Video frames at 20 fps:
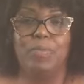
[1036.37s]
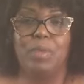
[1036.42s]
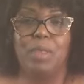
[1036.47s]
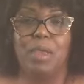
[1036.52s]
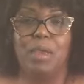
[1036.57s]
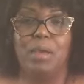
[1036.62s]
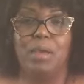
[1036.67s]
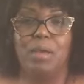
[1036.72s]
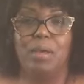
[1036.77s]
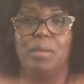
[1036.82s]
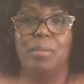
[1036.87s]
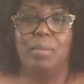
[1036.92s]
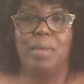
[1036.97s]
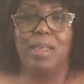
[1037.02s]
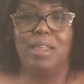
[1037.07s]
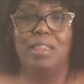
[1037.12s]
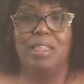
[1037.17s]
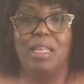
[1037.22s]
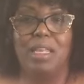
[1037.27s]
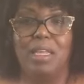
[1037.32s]
Um,
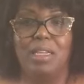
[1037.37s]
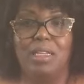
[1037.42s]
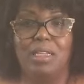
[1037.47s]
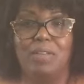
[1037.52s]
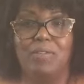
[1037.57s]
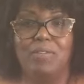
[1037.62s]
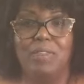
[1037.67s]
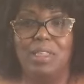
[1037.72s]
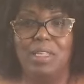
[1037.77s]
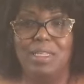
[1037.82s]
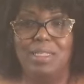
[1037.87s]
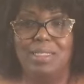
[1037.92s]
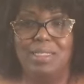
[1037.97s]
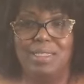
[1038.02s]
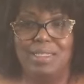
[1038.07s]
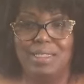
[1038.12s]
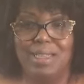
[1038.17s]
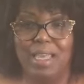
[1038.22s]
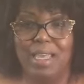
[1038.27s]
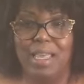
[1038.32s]
at the end of the
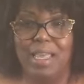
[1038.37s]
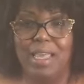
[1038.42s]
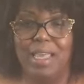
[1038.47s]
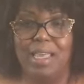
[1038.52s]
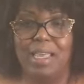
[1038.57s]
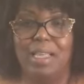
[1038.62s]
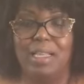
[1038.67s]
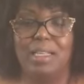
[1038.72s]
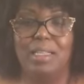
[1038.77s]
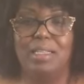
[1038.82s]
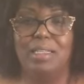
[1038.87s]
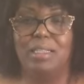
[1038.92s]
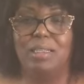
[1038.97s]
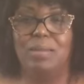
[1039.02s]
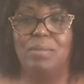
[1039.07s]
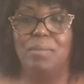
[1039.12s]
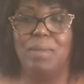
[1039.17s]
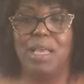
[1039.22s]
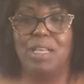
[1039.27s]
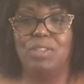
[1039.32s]
day,
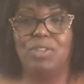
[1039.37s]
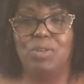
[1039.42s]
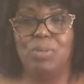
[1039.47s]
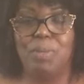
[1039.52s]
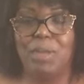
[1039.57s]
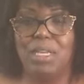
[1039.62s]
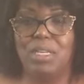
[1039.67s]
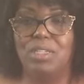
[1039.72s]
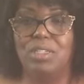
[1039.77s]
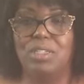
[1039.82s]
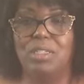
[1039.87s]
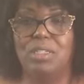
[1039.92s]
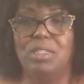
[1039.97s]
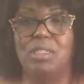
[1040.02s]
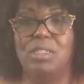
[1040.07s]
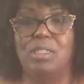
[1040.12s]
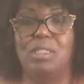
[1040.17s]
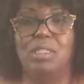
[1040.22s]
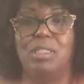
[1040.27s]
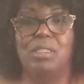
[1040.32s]
masturbation,
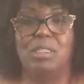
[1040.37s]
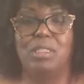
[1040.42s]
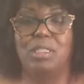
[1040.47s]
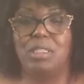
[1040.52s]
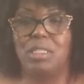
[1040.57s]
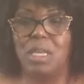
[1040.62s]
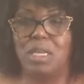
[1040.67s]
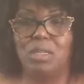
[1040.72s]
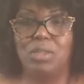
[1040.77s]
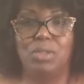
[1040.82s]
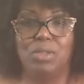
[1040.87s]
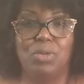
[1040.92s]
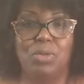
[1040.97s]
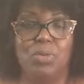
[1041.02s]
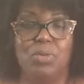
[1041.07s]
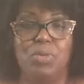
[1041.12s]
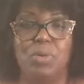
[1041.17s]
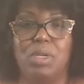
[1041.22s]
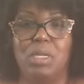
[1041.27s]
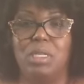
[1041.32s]
sex
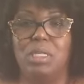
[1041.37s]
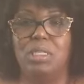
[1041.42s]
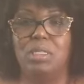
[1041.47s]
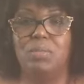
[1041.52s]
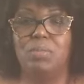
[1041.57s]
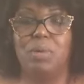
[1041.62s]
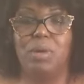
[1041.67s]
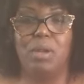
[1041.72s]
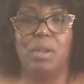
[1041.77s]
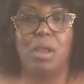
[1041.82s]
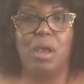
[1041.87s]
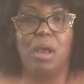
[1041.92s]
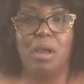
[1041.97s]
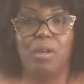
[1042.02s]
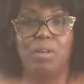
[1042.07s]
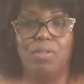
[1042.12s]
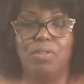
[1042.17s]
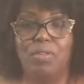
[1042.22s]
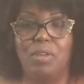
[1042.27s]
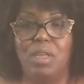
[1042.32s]
toys,
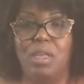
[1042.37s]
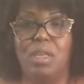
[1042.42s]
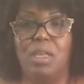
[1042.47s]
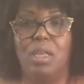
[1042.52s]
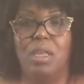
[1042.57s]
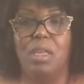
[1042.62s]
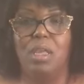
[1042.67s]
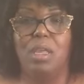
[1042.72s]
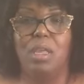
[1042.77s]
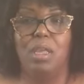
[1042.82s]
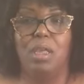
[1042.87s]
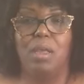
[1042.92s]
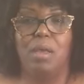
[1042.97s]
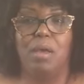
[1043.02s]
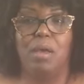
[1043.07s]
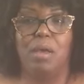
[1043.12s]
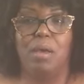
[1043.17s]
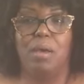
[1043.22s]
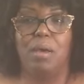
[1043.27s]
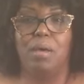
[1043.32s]
pornography,
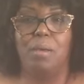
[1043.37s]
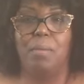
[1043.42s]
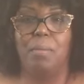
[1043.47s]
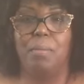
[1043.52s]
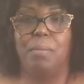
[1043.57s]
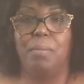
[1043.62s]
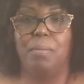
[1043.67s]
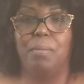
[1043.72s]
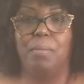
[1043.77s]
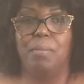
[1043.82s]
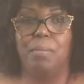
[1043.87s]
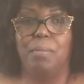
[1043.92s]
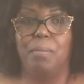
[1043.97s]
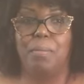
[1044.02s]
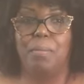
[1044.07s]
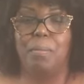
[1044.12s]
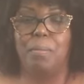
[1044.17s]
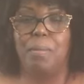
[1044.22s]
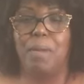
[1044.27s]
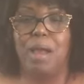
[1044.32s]
um,
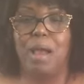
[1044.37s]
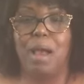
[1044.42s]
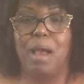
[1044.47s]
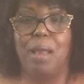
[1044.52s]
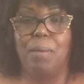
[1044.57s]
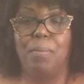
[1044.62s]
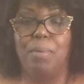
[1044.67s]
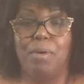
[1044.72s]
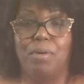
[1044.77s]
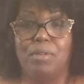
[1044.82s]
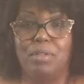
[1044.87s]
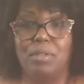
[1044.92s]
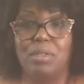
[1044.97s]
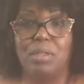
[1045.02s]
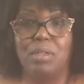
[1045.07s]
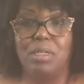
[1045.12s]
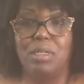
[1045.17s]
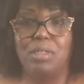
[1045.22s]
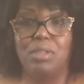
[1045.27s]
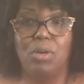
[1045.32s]
I
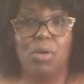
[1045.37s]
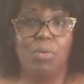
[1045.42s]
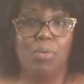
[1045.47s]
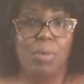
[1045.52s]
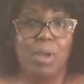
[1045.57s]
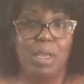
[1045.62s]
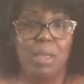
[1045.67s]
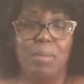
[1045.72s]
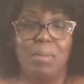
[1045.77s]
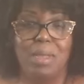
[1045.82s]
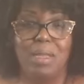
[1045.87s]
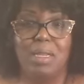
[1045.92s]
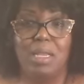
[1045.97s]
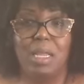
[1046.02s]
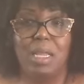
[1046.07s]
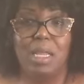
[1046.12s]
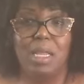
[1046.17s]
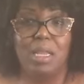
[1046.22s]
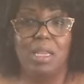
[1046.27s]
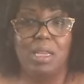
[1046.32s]
personally don't recommend
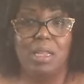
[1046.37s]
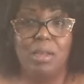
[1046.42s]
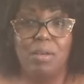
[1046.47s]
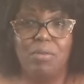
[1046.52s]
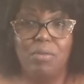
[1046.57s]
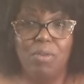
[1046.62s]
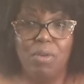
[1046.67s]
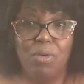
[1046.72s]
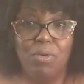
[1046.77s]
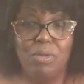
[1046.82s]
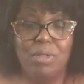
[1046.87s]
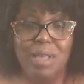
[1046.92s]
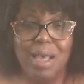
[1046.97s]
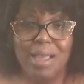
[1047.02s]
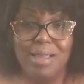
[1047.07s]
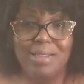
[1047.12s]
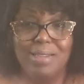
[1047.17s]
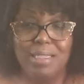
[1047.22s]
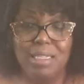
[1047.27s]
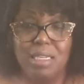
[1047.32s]
any of those
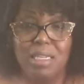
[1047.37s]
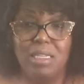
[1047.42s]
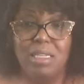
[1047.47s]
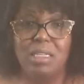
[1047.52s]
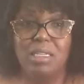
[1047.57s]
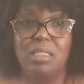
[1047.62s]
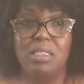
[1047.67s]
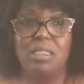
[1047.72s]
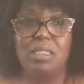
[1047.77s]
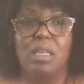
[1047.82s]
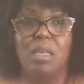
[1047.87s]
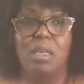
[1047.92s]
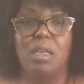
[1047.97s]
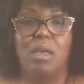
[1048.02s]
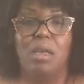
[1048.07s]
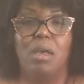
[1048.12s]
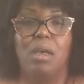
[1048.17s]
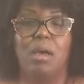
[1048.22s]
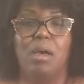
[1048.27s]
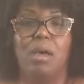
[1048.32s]
ideas,
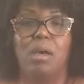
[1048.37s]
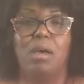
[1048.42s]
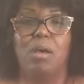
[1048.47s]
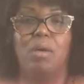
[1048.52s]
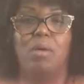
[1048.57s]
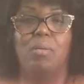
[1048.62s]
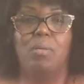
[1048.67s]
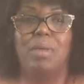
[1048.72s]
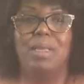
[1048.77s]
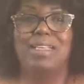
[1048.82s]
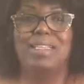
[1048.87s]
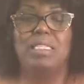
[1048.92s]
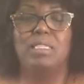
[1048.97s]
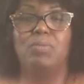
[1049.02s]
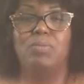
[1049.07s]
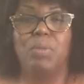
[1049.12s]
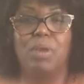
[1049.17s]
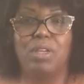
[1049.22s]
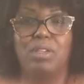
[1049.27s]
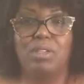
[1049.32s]
um,
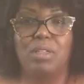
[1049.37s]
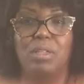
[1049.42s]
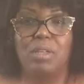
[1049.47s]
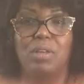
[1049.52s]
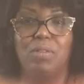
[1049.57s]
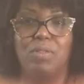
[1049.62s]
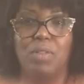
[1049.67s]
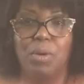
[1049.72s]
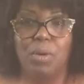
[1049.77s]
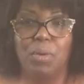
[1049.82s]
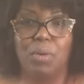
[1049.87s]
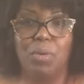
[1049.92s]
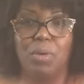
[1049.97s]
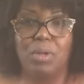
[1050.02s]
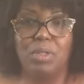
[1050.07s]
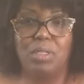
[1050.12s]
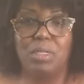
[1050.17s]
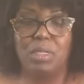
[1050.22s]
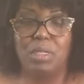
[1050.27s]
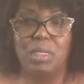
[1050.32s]
especially if they're
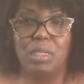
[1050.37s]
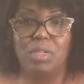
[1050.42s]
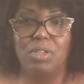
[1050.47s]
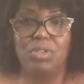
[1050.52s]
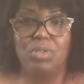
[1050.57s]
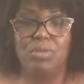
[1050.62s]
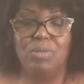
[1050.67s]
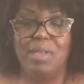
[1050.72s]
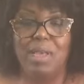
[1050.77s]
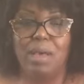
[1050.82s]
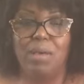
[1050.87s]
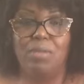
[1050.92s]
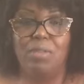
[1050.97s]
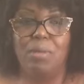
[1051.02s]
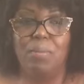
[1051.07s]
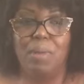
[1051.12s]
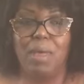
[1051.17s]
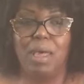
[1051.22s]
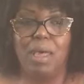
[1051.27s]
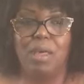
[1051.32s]
going to lead you down
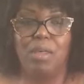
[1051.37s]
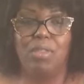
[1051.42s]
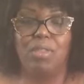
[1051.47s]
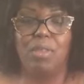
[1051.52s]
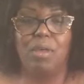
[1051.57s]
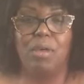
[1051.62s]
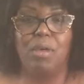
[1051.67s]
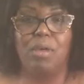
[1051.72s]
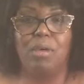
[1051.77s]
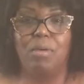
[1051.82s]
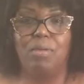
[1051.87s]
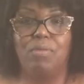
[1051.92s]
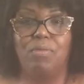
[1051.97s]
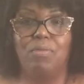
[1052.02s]
the path of